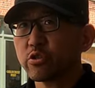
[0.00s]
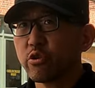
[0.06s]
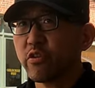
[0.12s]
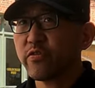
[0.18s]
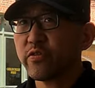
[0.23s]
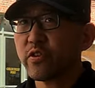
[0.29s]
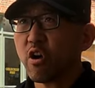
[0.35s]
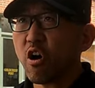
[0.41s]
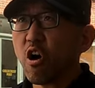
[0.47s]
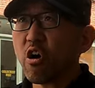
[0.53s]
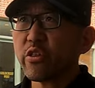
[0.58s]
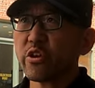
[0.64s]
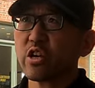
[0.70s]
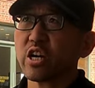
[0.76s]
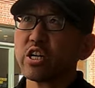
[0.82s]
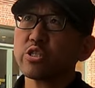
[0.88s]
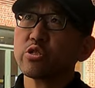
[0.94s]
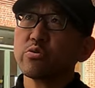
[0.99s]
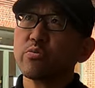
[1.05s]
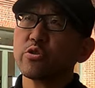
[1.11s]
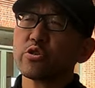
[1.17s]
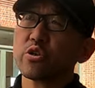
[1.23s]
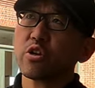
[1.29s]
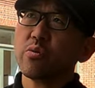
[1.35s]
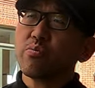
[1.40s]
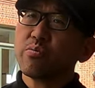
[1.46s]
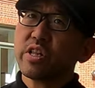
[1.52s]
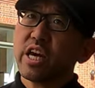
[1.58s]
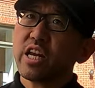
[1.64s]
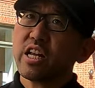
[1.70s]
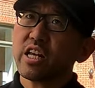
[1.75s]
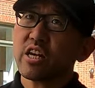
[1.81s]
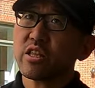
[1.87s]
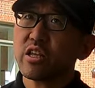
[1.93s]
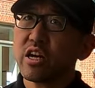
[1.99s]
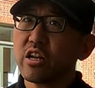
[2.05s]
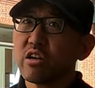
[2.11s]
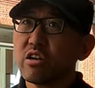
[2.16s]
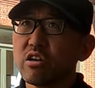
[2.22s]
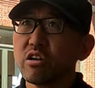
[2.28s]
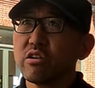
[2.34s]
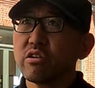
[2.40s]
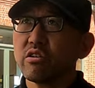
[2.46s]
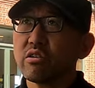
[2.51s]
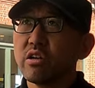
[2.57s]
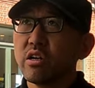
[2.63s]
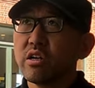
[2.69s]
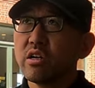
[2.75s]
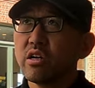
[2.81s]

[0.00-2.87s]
So if all their customers are complaining that, oh,